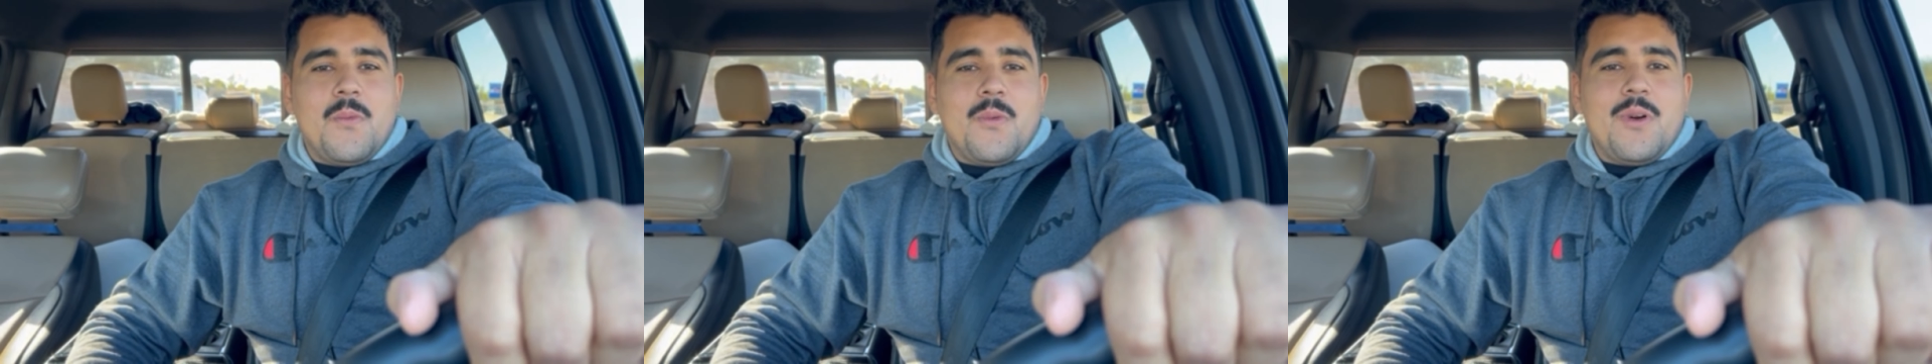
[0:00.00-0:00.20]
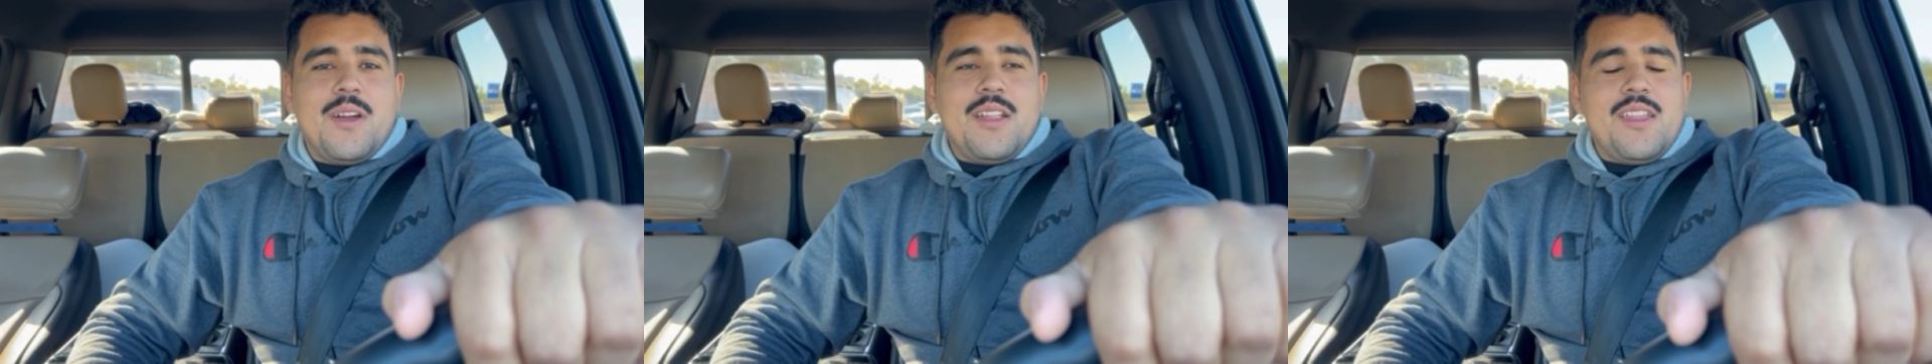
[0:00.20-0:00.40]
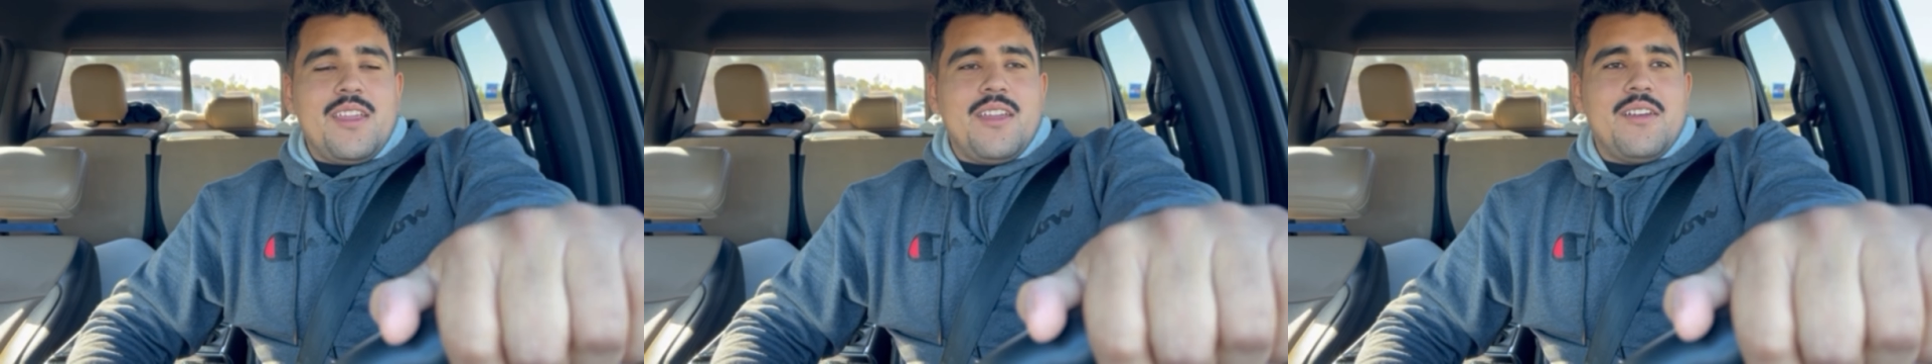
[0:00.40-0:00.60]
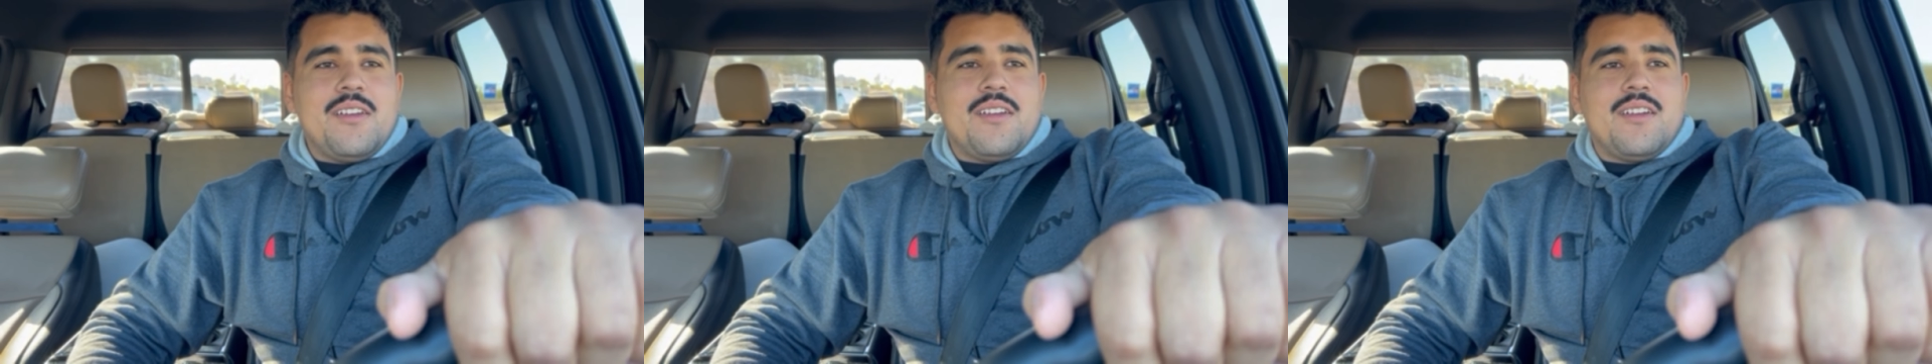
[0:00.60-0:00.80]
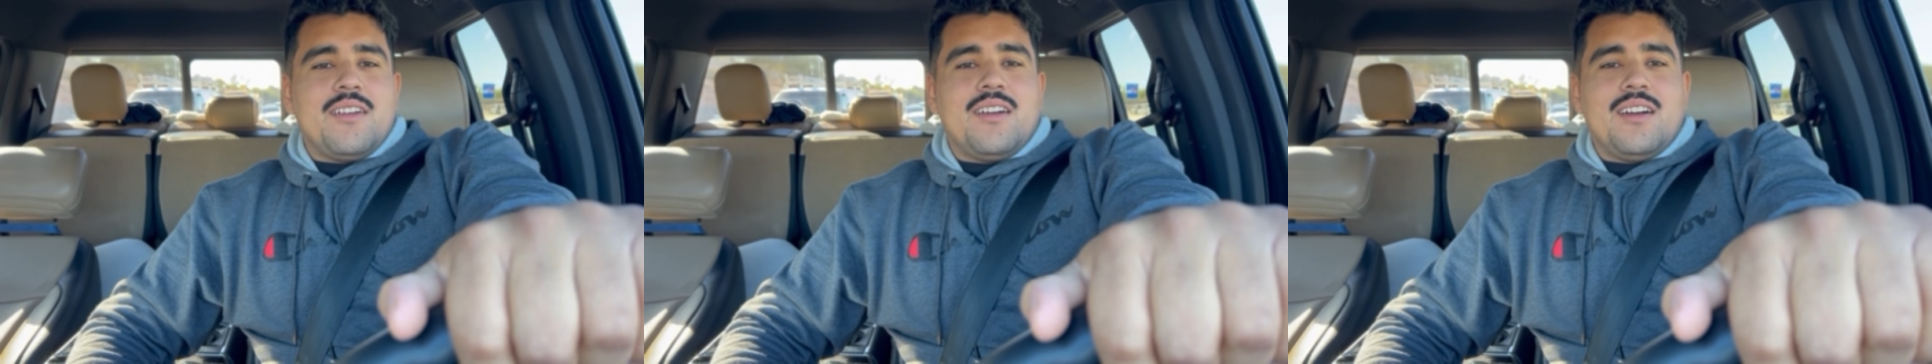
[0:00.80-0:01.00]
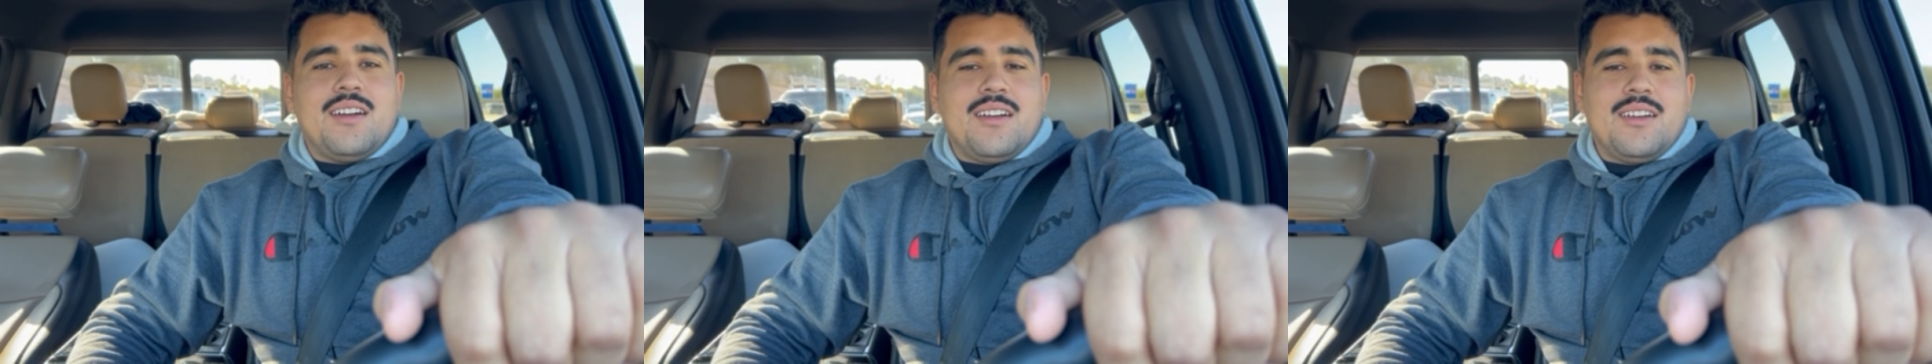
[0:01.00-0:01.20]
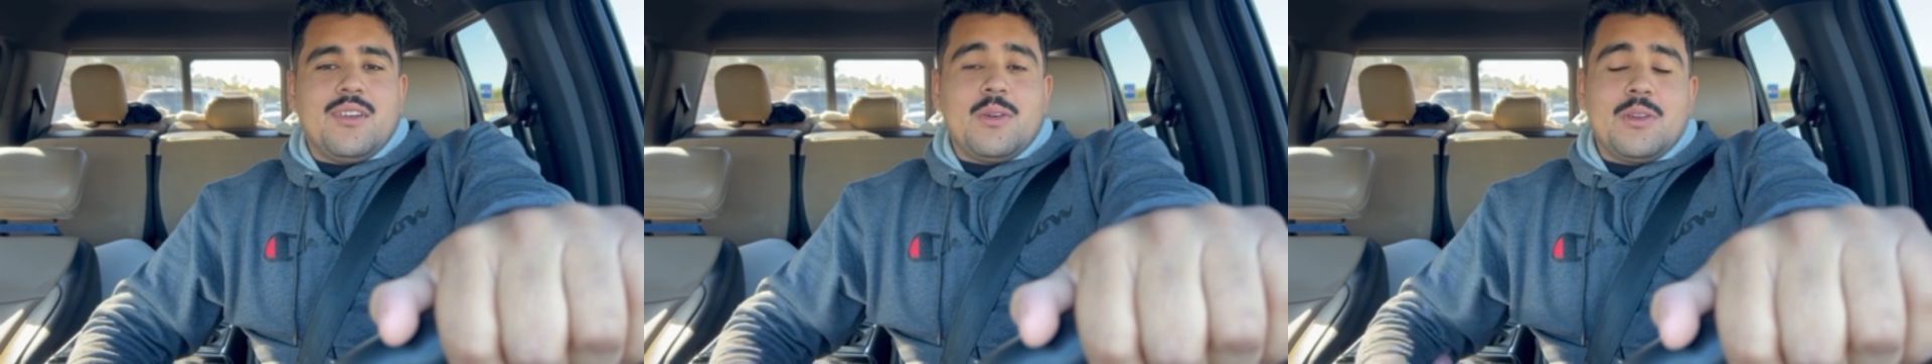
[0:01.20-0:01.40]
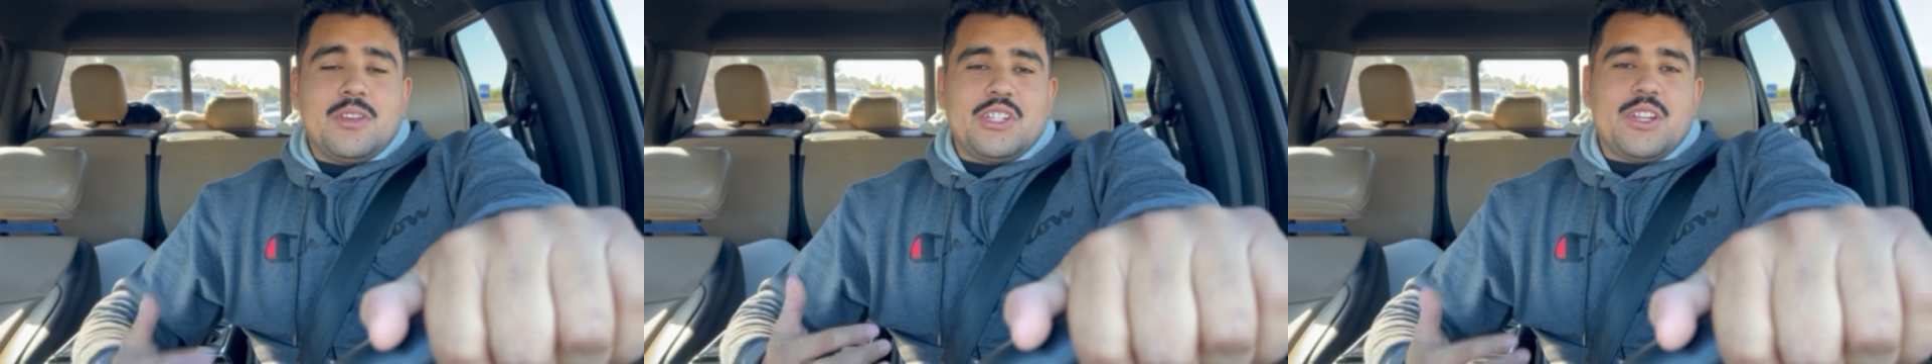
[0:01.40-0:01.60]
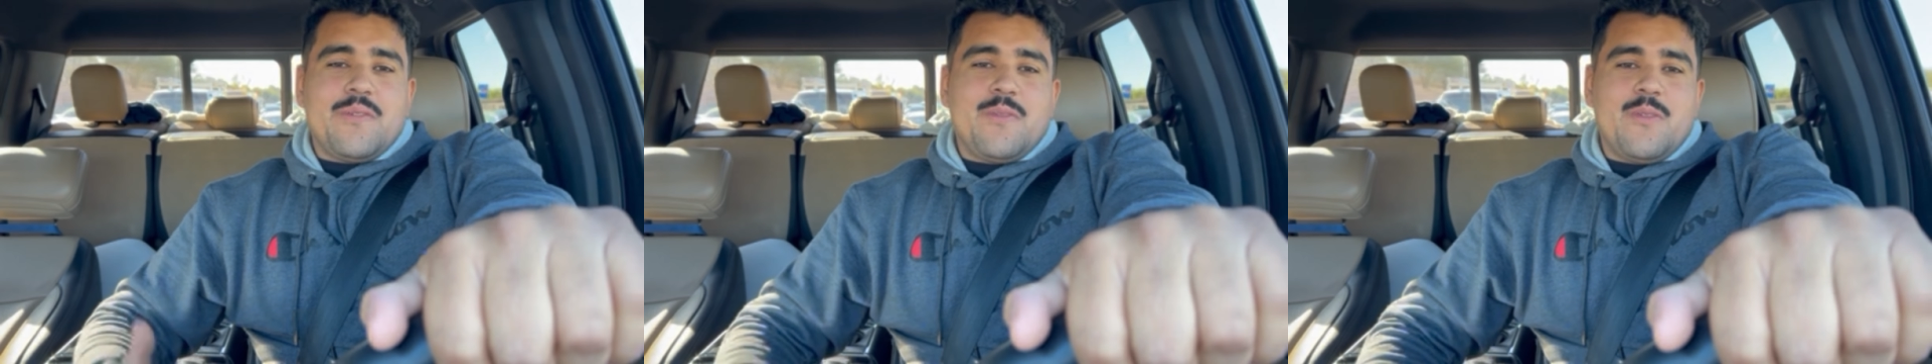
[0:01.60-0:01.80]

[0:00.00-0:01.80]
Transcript: 1 year ownership